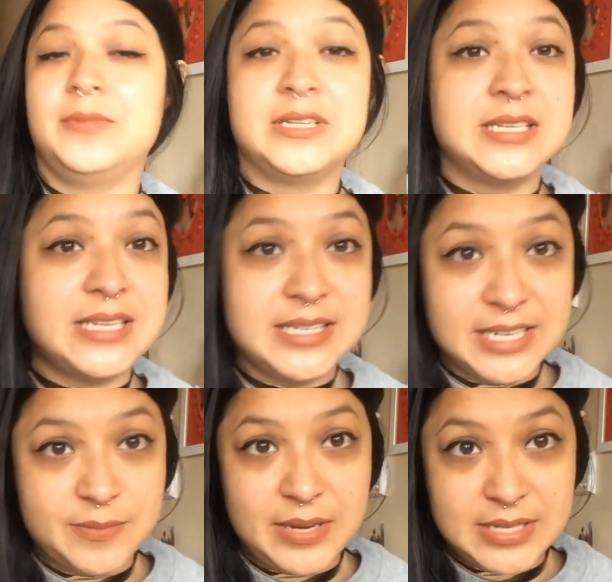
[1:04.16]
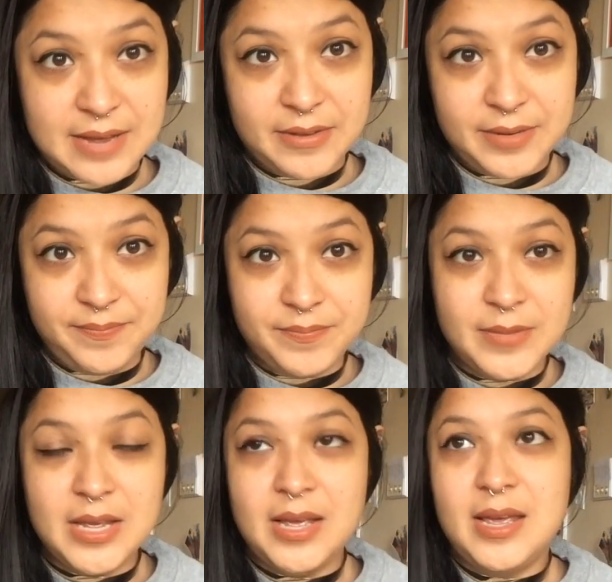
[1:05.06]
this is a 6x7,
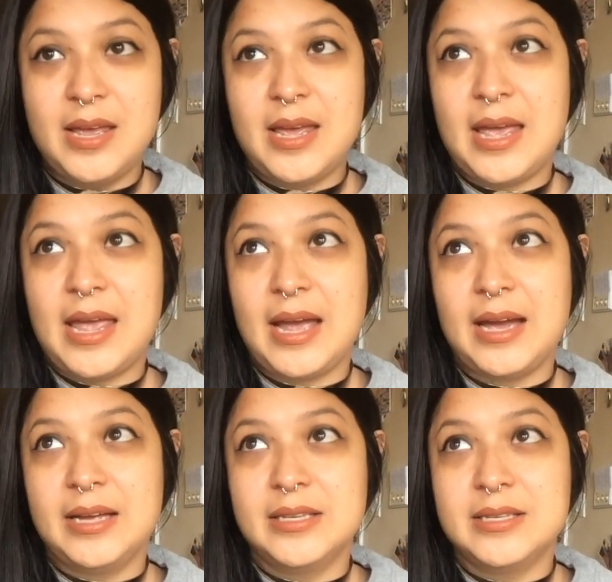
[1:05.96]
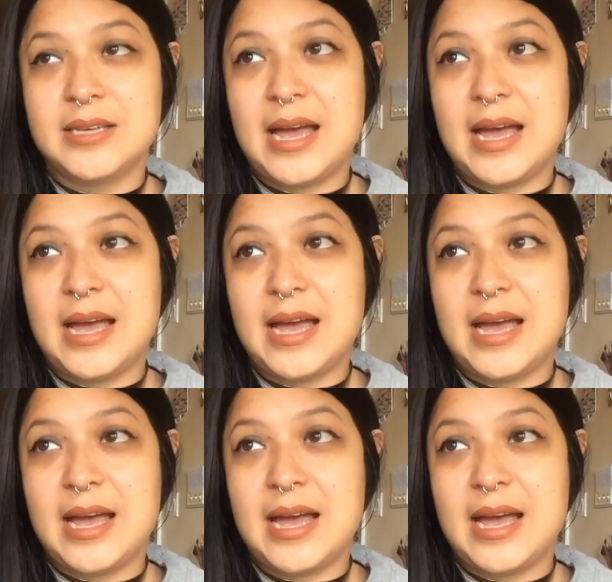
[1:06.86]
and